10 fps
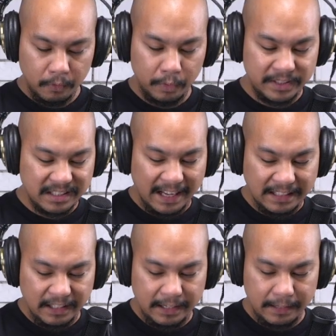with
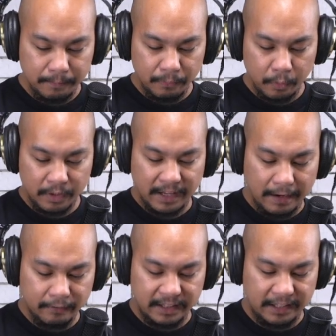
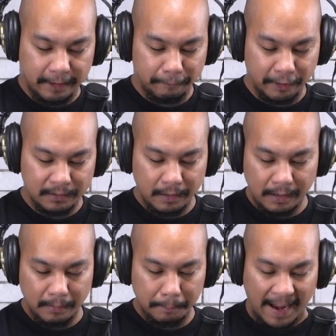kind of a different
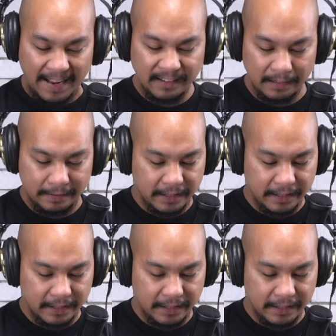paneling.